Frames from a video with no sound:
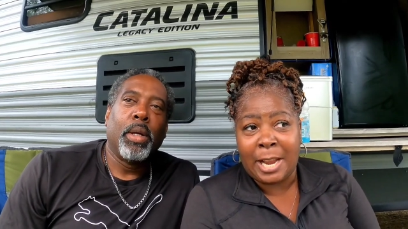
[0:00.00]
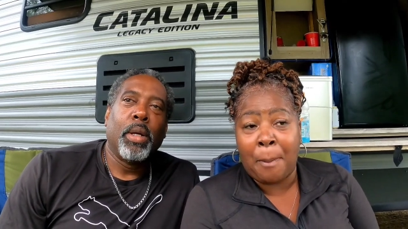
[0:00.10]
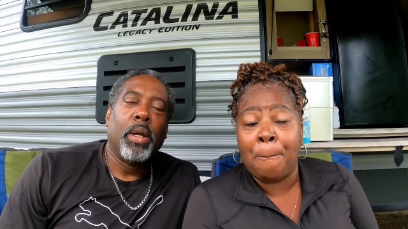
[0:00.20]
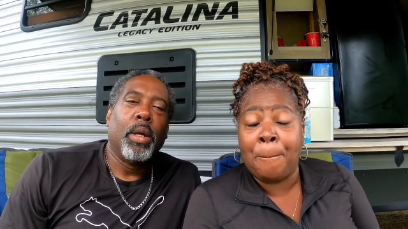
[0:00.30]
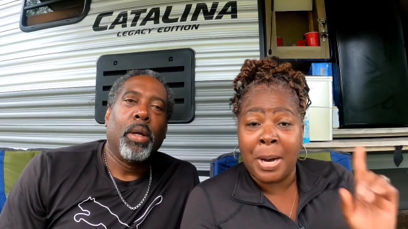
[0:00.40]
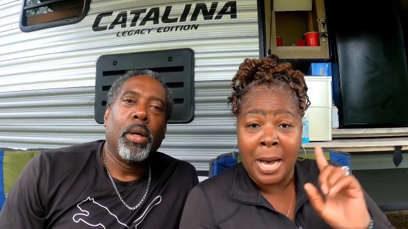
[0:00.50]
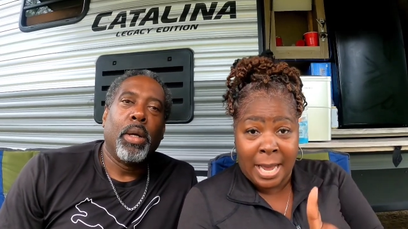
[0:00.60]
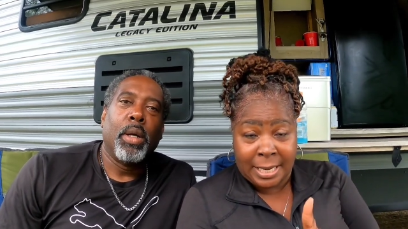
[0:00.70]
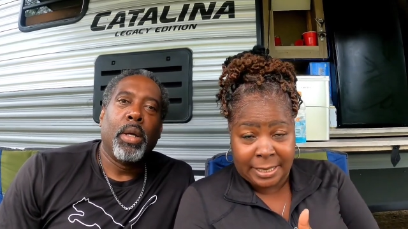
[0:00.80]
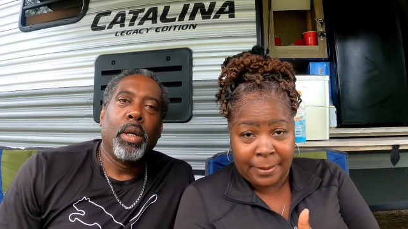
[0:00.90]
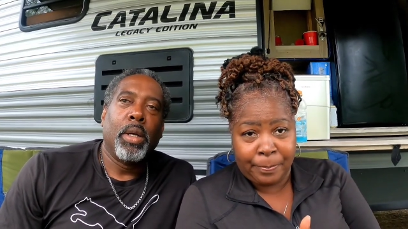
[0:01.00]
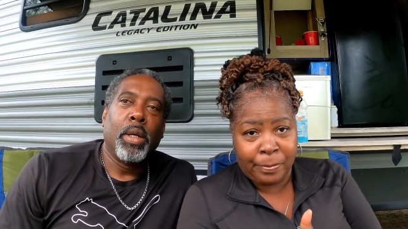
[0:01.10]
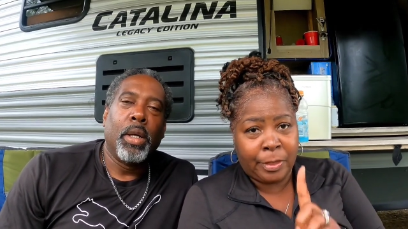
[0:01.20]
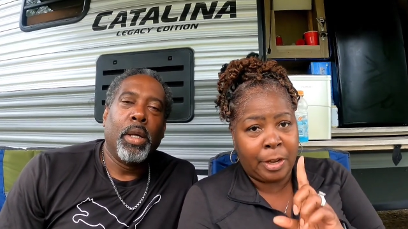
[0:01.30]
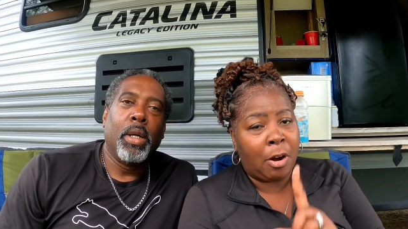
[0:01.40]
Speaker 1: in it, but
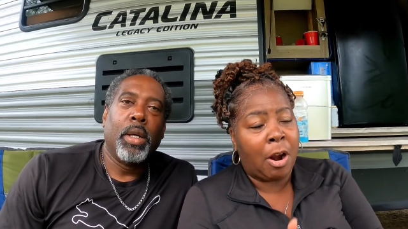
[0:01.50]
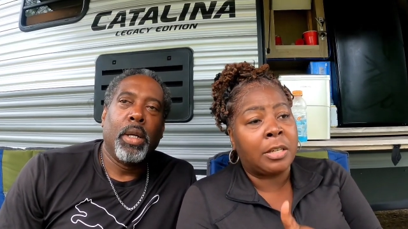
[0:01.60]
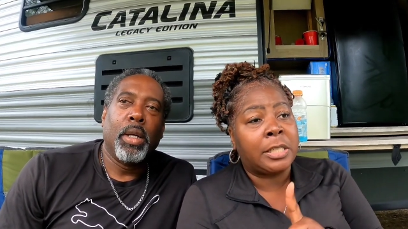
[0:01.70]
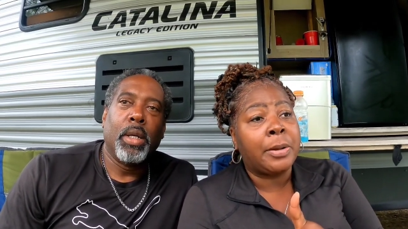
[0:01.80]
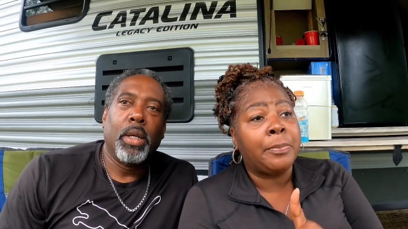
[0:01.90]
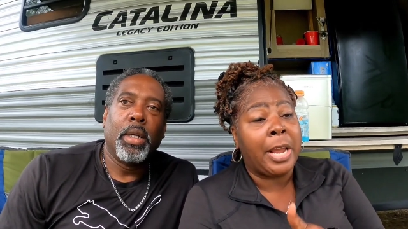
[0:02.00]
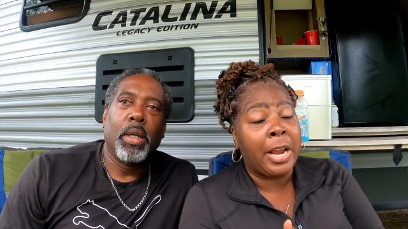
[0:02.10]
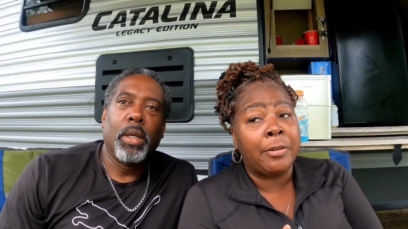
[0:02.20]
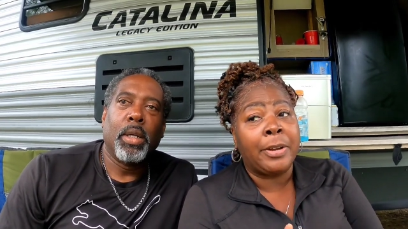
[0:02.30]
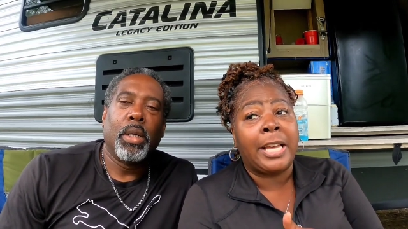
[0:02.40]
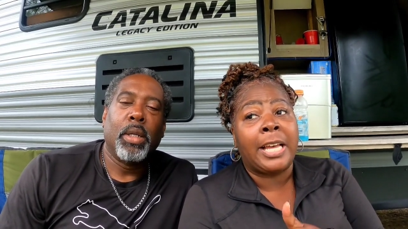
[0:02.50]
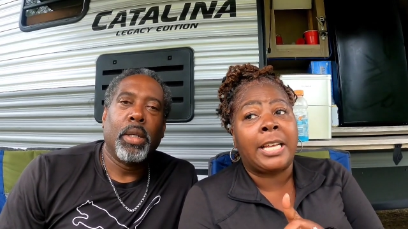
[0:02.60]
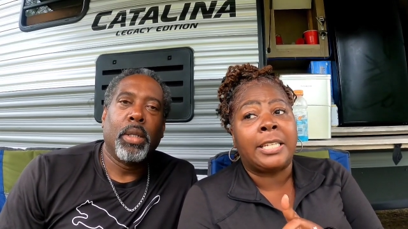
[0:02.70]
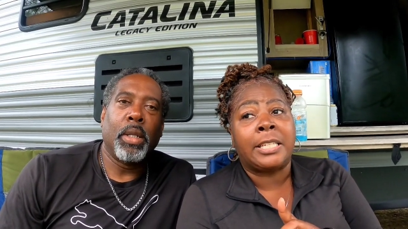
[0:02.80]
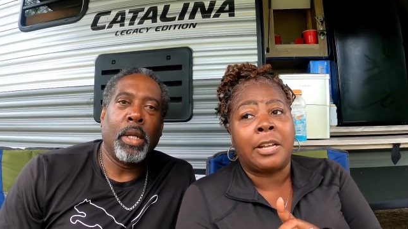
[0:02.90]
there are some
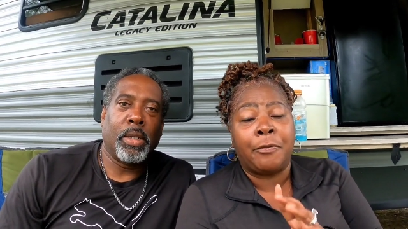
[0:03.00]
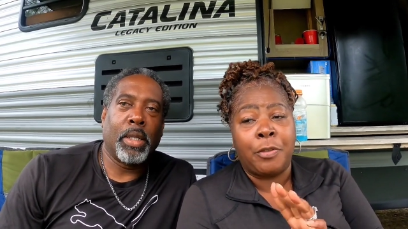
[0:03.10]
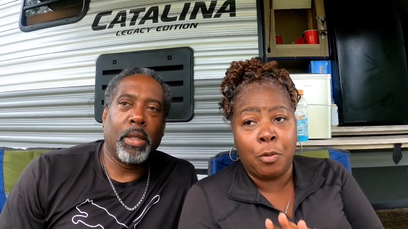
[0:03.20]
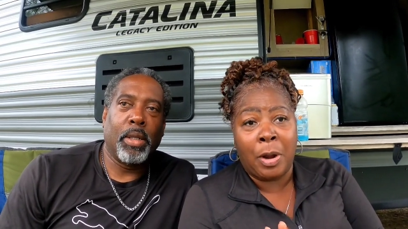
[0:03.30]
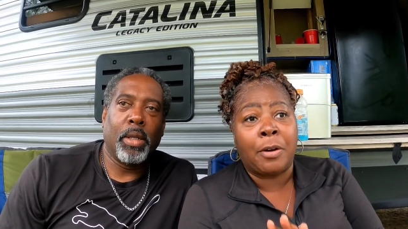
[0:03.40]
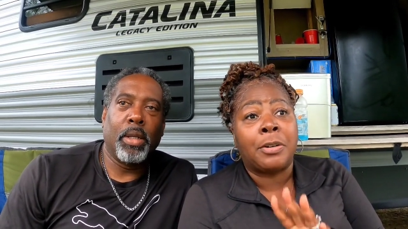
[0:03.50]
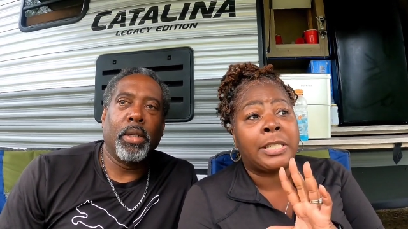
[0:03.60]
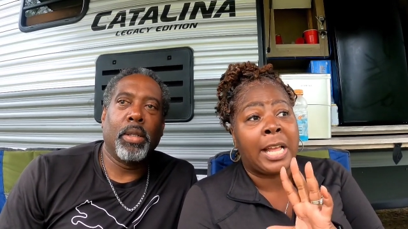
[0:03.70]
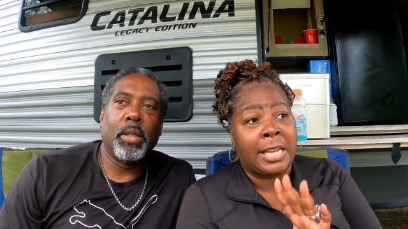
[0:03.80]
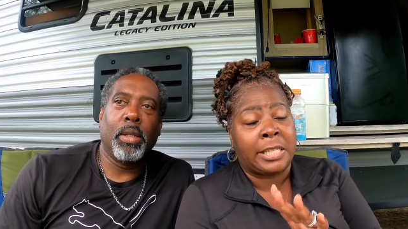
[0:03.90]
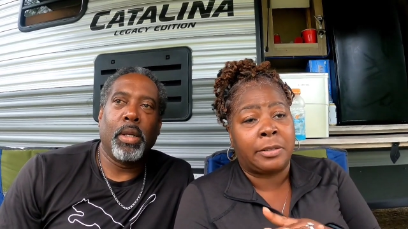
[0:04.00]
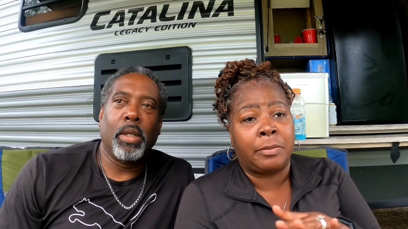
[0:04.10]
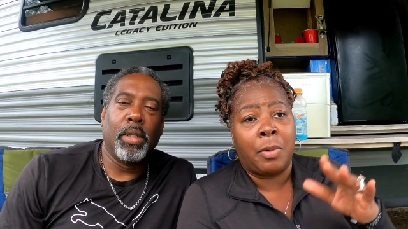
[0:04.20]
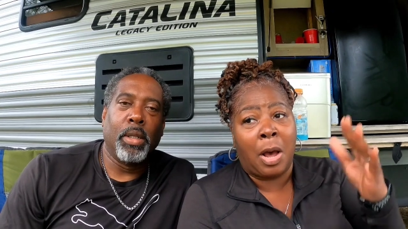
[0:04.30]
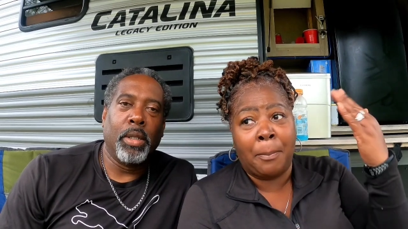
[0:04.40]
areas, that's, a few areas that's
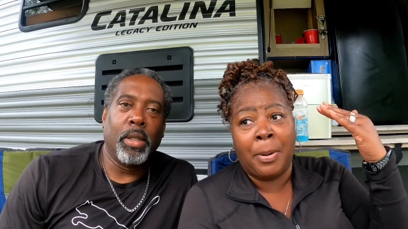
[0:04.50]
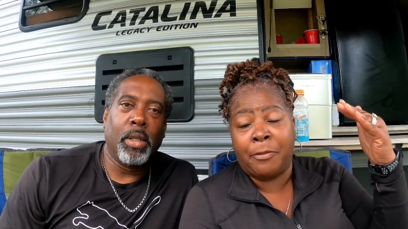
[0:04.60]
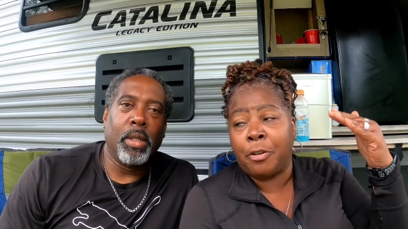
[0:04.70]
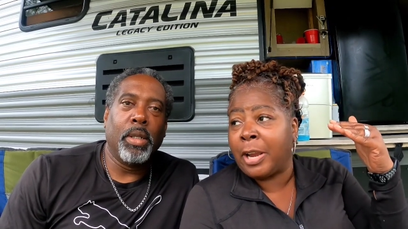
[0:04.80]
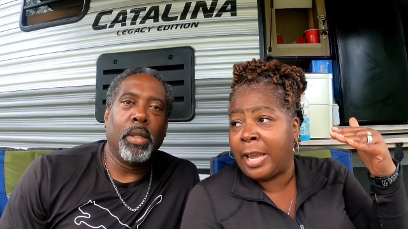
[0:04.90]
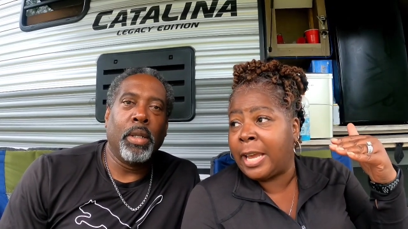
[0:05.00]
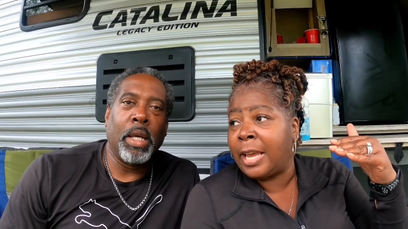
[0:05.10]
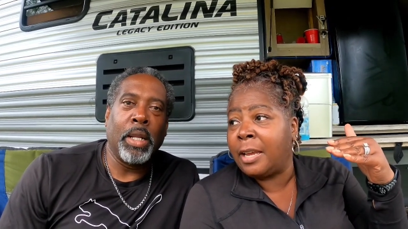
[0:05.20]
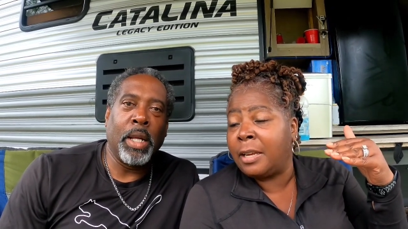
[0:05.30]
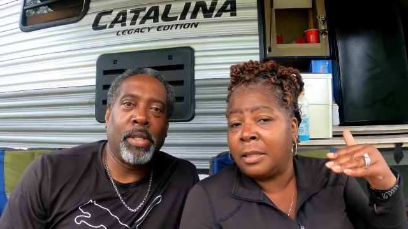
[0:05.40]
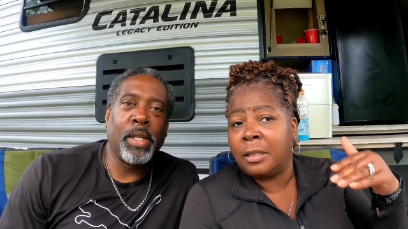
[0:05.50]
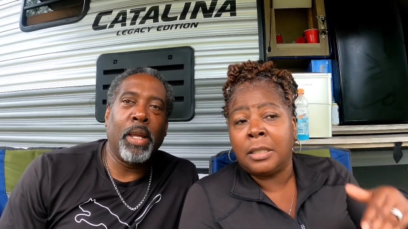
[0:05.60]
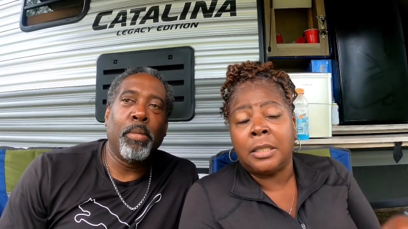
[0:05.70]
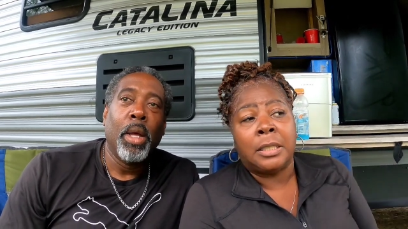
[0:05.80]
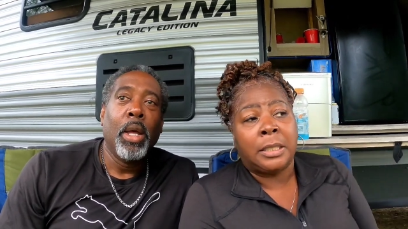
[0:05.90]
above your head. Yeah, that's
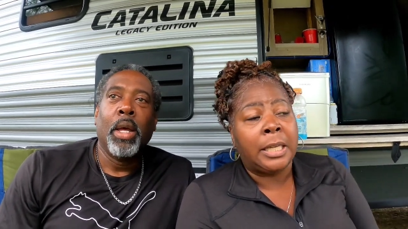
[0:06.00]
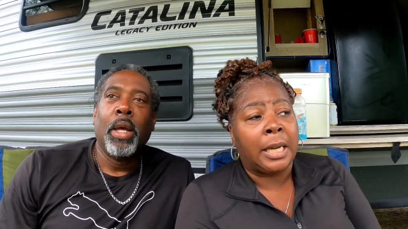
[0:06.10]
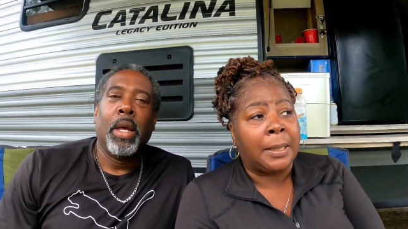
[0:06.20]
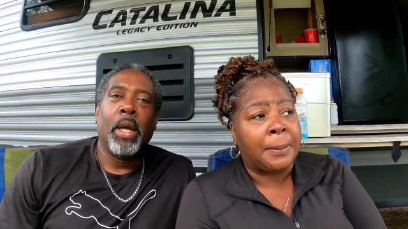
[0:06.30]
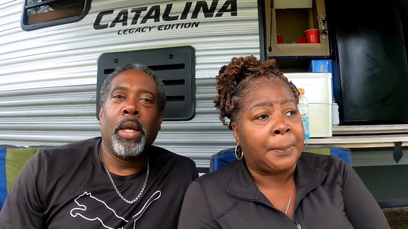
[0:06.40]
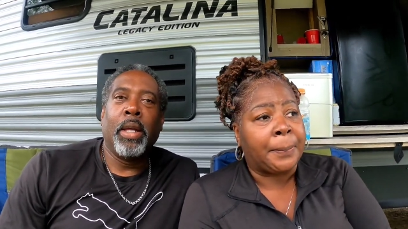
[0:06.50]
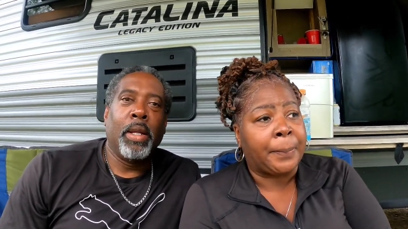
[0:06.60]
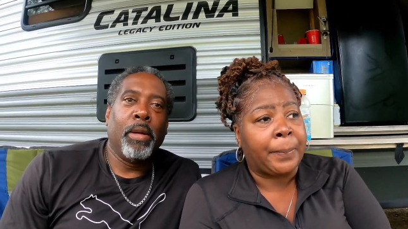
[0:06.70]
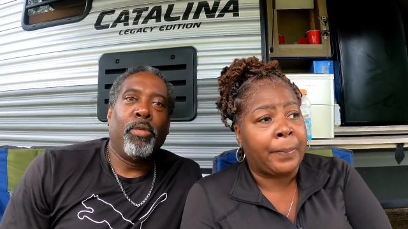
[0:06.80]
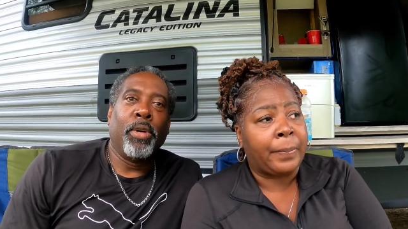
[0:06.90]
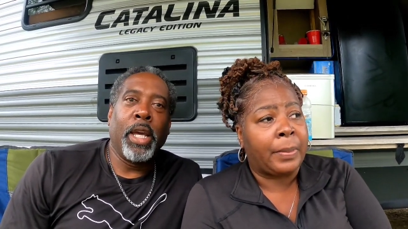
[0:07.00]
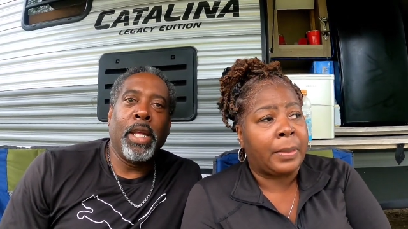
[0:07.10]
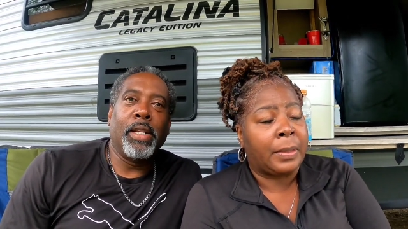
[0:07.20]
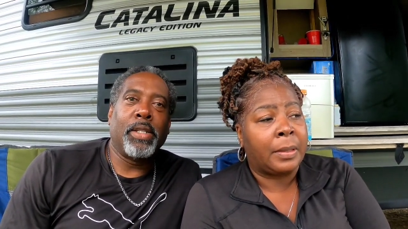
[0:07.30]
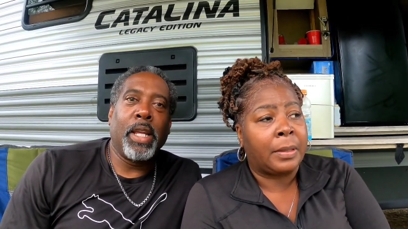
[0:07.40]
Speaker 2: deep. Yeah. It,
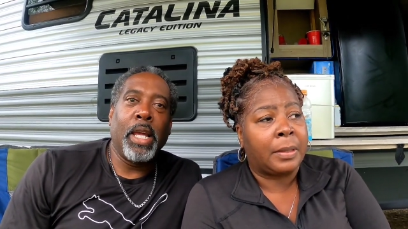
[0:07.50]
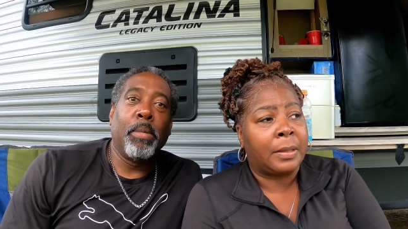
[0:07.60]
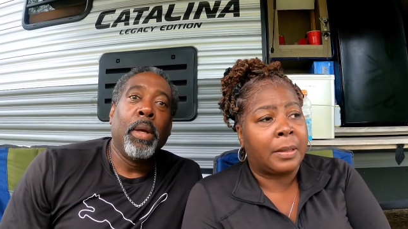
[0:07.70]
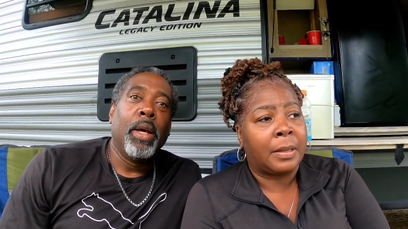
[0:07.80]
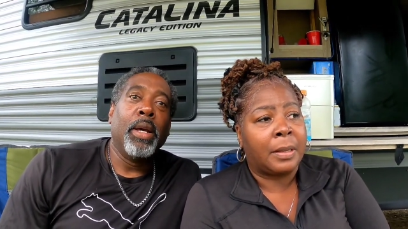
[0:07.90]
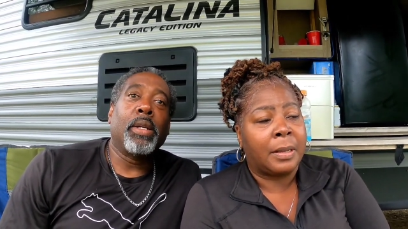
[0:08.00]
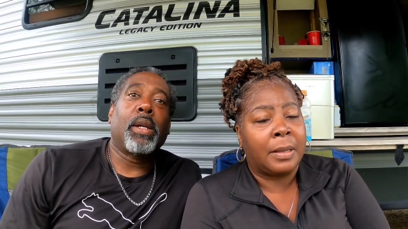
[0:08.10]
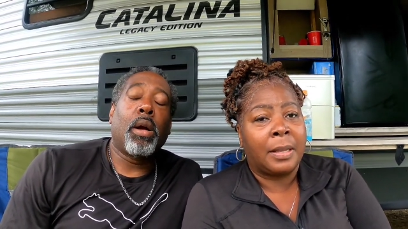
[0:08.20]
forget it's deep. It's